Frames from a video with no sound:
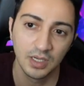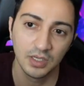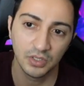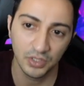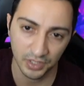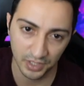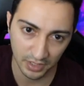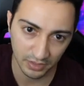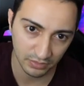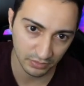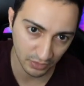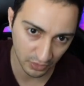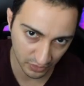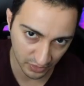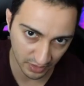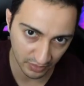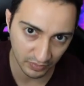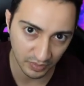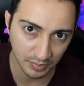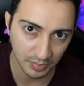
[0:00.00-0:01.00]
you can use
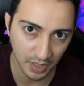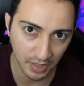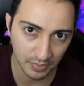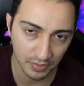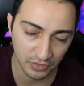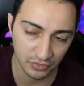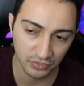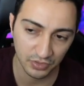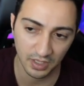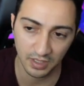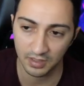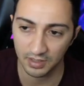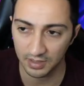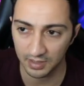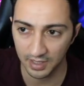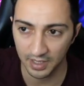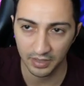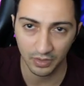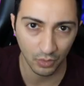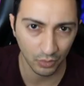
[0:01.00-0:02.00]
it with paper trading,
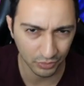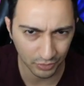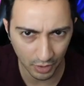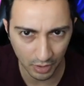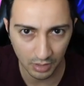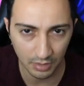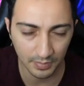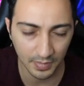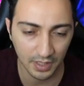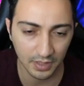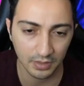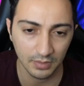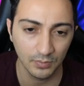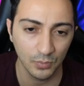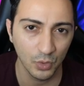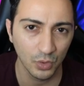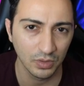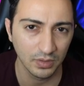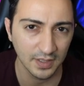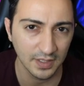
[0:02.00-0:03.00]
and I'll talk about it
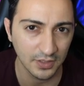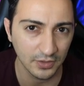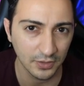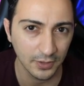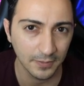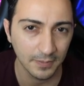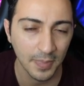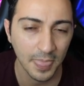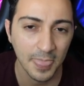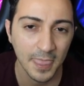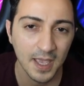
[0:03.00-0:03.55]
more later on.